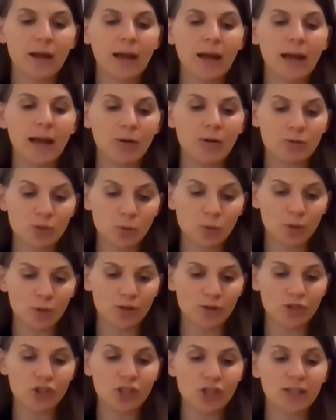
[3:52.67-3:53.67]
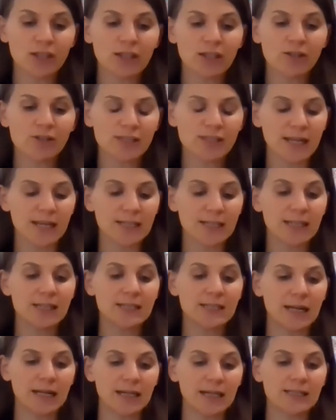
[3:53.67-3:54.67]
Outdoors, she could hear Sandy and
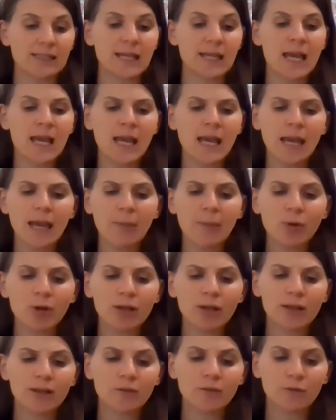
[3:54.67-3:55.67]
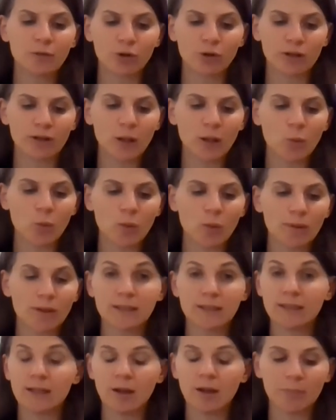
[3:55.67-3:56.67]
Dennys hammering at the fort they were
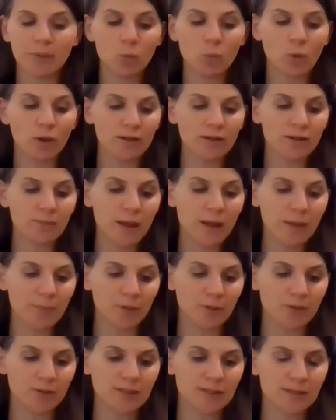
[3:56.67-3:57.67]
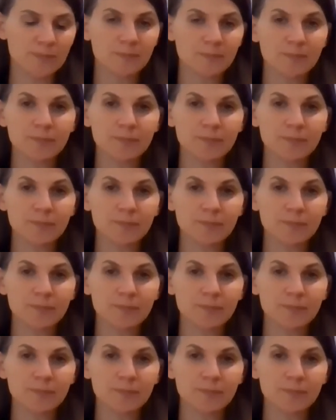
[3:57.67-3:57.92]
building up in one of the maples.